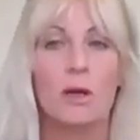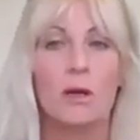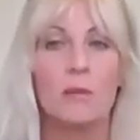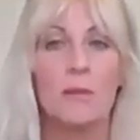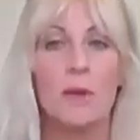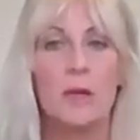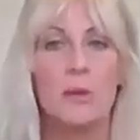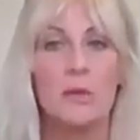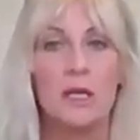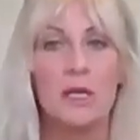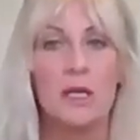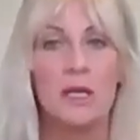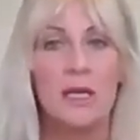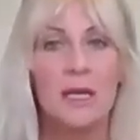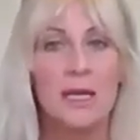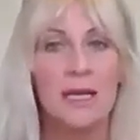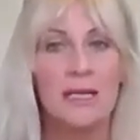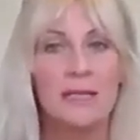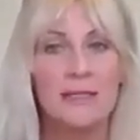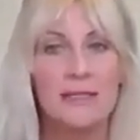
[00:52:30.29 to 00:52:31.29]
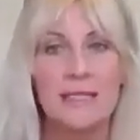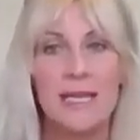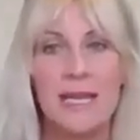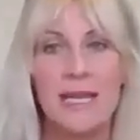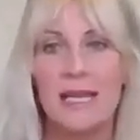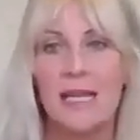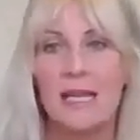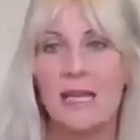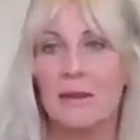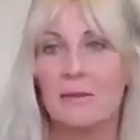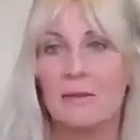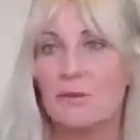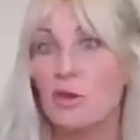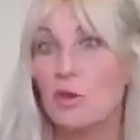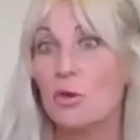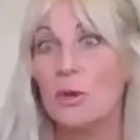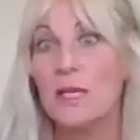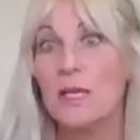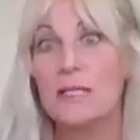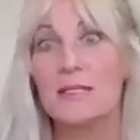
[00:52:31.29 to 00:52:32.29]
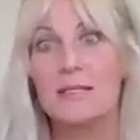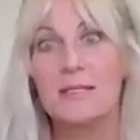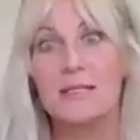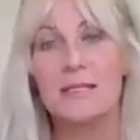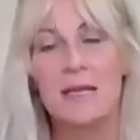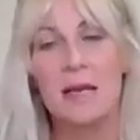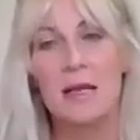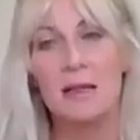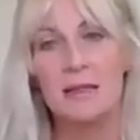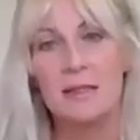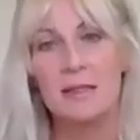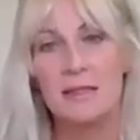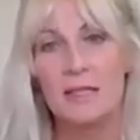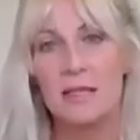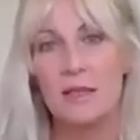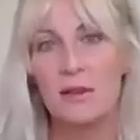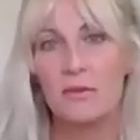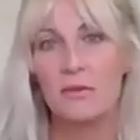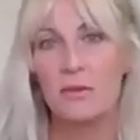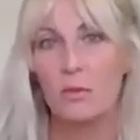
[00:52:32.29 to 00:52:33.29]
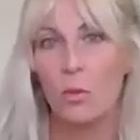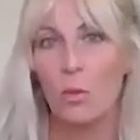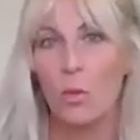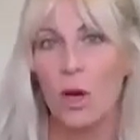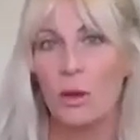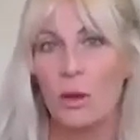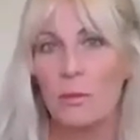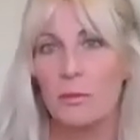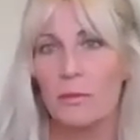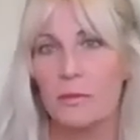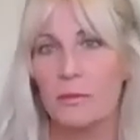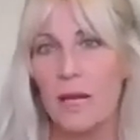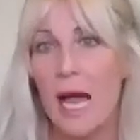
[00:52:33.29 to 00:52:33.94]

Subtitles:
and maybe it's taking 2 weeks to sell instead of 1